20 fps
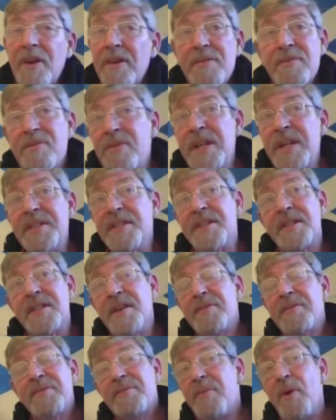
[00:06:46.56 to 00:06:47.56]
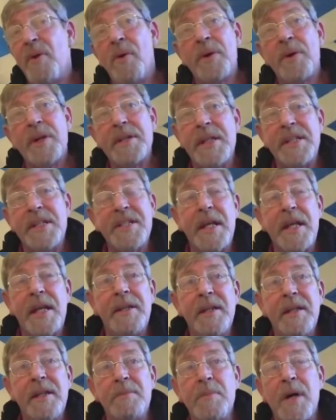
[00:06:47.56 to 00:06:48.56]
for reasons I've already
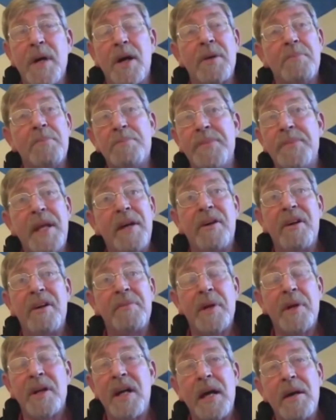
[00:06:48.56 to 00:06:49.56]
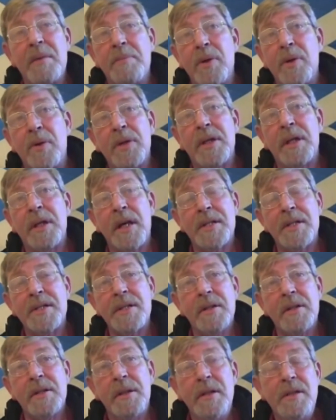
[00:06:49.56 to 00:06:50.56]
stated in my daily broadcast.
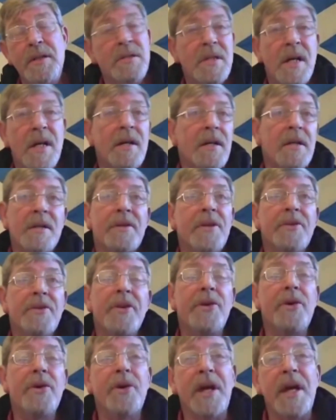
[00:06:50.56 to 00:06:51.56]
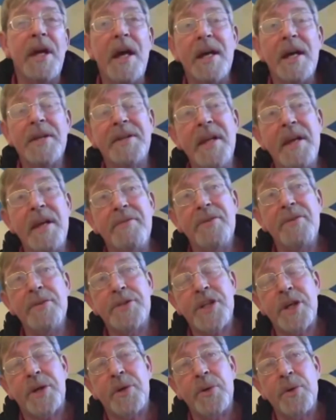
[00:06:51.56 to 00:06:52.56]
The UK had no
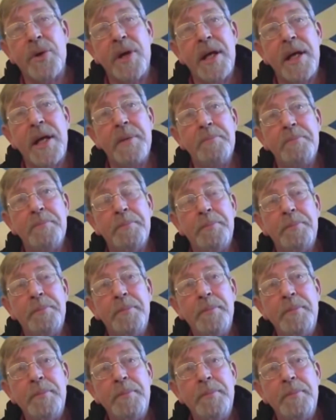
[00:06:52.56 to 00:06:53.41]
food security.